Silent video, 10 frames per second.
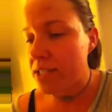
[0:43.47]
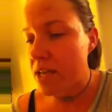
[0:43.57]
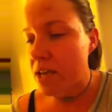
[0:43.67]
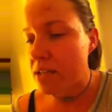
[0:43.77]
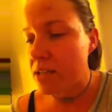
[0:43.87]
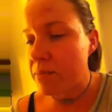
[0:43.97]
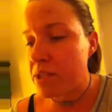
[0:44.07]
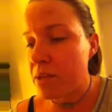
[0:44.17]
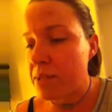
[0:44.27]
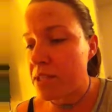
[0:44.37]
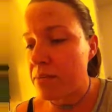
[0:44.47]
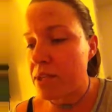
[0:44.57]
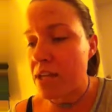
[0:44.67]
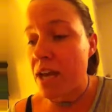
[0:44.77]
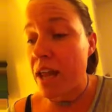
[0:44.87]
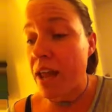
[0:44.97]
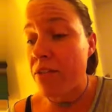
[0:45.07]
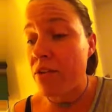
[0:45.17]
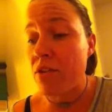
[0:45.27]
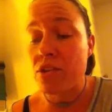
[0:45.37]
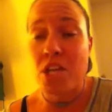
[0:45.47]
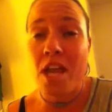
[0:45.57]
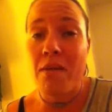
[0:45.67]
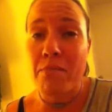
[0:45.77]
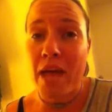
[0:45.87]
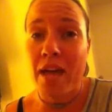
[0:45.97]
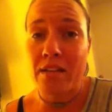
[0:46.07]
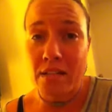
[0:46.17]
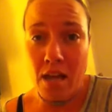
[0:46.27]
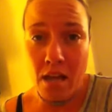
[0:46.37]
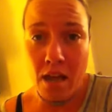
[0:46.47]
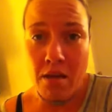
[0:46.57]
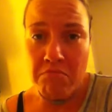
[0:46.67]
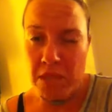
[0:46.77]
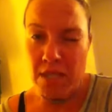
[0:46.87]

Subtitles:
www.heatherjbeck.com.